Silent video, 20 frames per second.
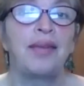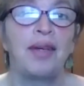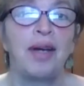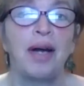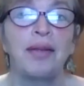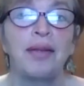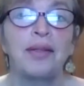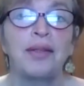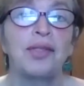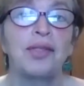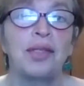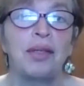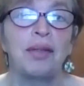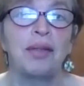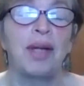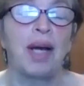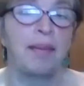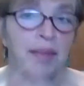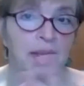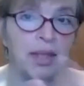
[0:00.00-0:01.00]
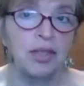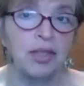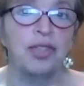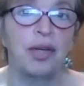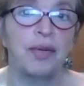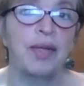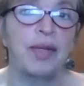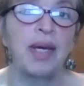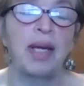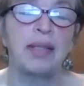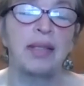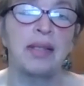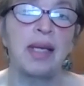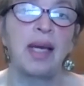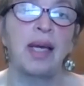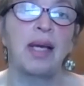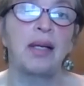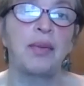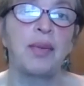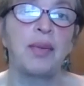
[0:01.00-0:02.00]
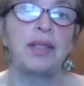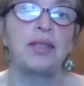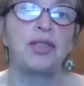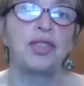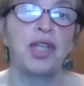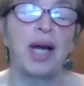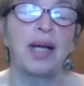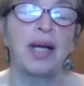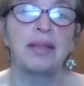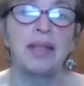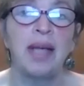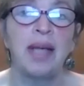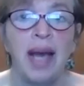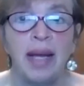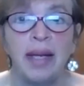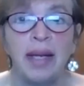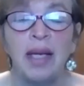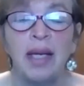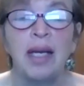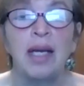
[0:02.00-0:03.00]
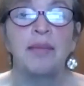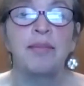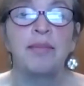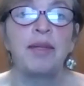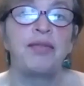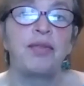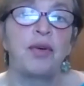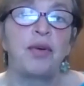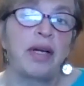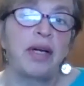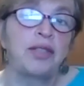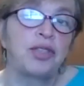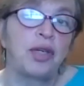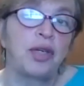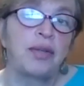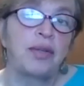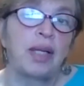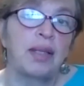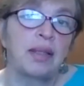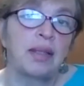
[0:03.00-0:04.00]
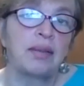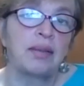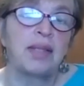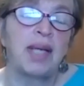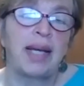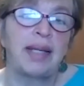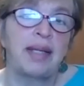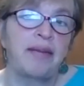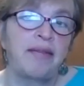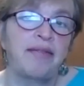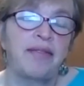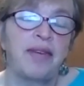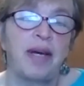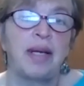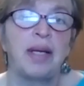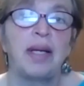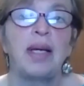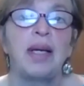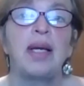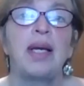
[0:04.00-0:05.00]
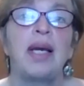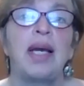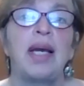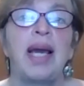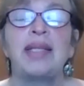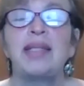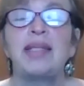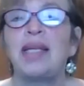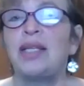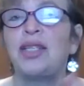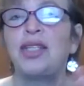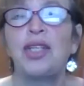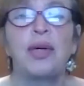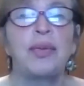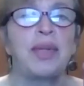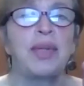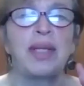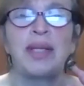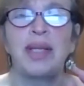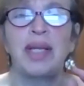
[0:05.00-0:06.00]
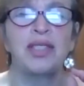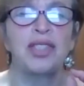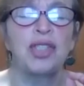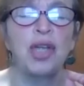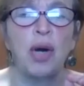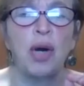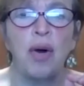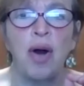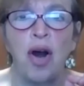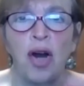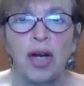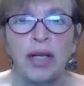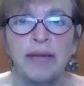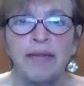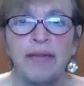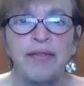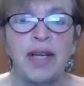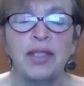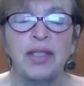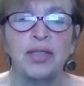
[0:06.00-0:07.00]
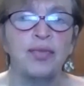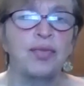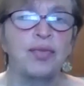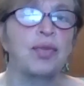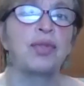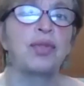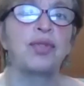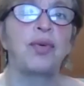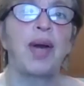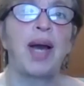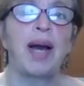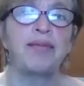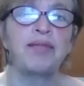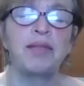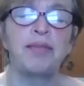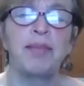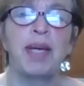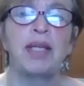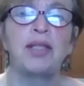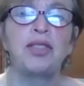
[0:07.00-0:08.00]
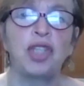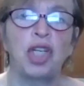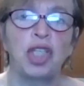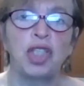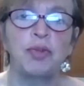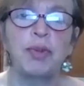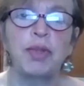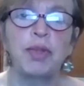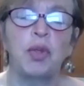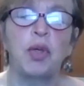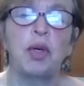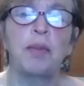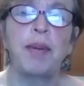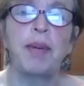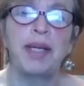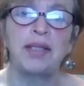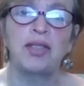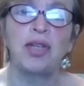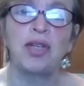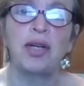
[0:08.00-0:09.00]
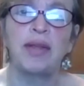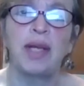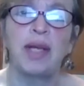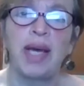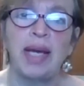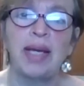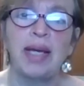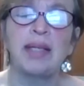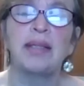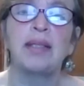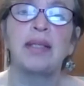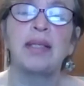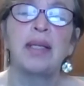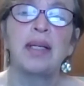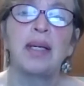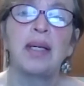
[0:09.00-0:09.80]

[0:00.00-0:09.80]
the other suit, I'm going to show the ace king queen jack 10 well, before I show the little okay. tiny fit it you know there, there's no hard and fast rules you have to make a judgment call based on the hand